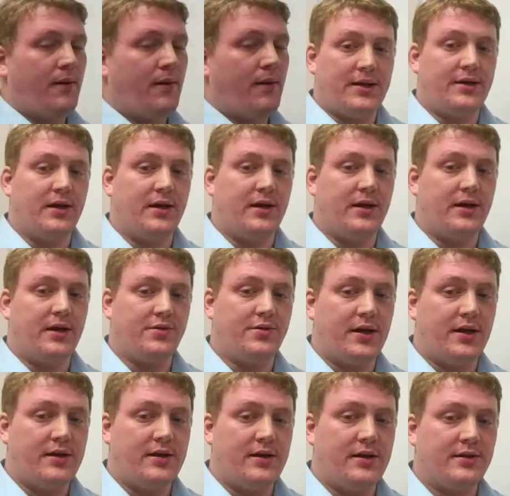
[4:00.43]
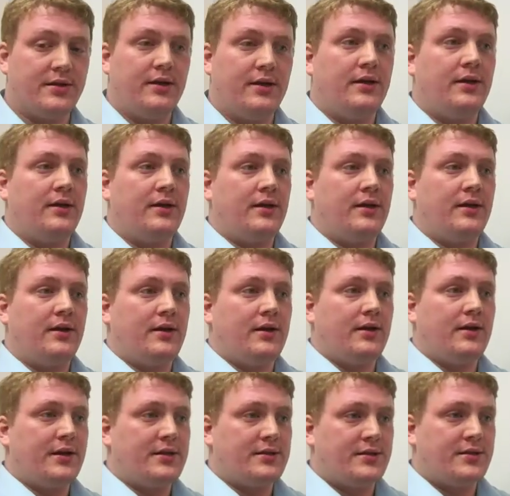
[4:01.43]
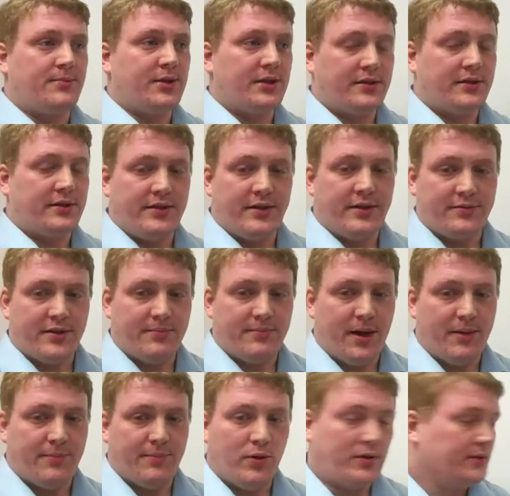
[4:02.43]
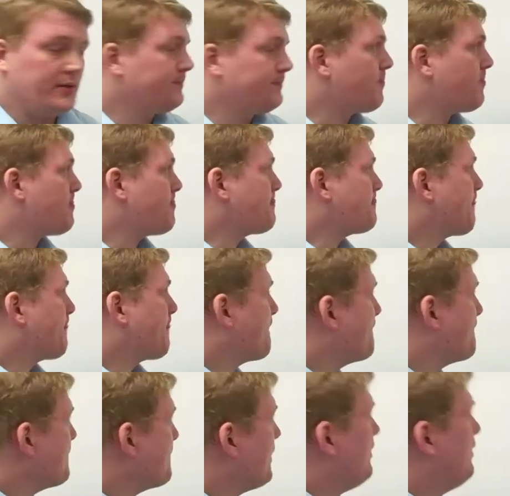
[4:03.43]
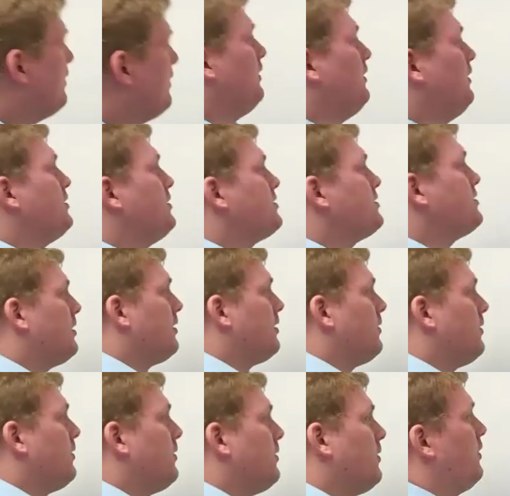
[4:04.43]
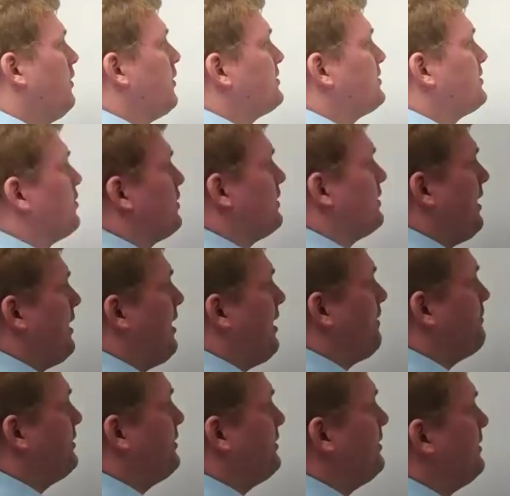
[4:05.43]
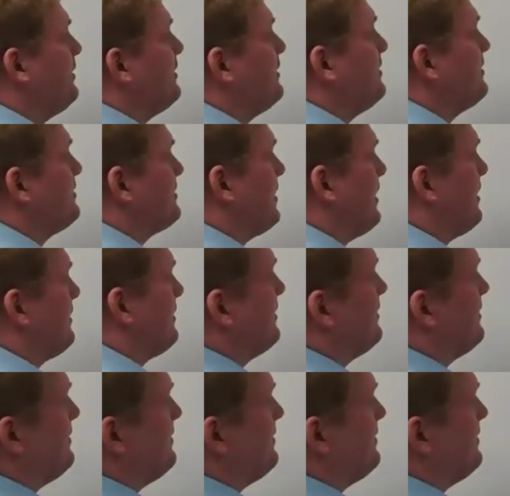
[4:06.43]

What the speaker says: by contrast, is completely different in my book. So, what's going to happen is that